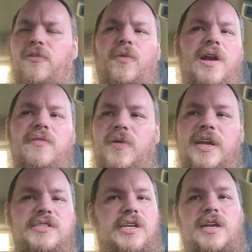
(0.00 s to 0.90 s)
for whatever
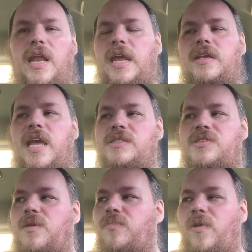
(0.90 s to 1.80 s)
reason, like at
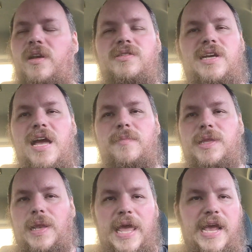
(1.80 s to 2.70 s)
some point in time in
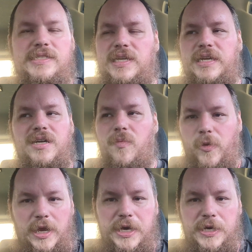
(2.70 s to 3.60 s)
the last like
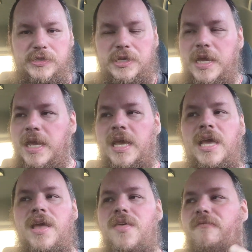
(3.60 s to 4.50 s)
couple years,
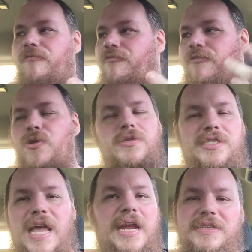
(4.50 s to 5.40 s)
food
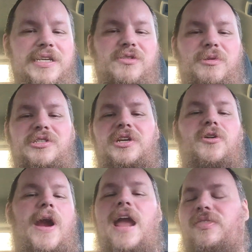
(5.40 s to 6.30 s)
scientists must have
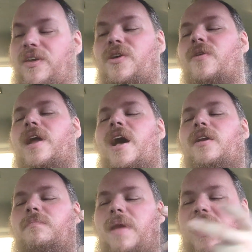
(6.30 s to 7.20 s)
cracked the code how
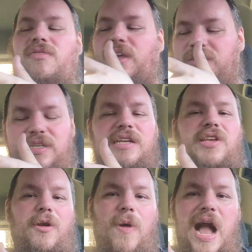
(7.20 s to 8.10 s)
to make things taste
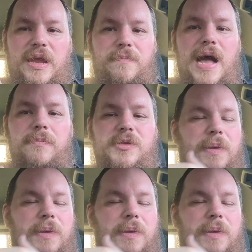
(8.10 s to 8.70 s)
like rocket pops